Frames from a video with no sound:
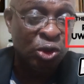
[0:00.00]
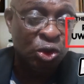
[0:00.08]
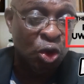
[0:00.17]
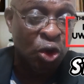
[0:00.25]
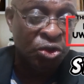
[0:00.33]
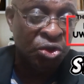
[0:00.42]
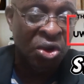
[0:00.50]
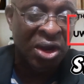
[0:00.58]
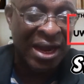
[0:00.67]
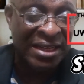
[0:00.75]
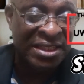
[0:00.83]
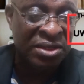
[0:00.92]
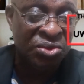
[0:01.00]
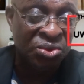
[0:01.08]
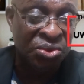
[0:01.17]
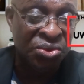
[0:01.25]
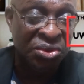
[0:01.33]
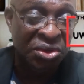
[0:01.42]
structure,
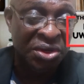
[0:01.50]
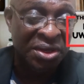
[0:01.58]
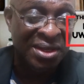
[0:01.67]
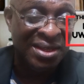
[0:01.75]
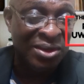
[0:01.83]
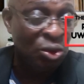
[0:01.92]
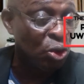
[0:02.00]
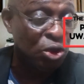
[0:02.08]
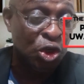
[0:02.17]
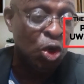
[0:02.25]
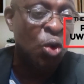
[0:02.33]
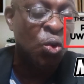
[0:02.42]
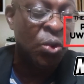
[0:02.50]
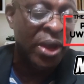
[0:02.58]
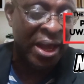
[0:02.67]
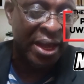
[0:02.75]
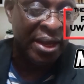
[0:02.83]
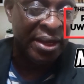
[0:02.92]
Atiku goes nowhere.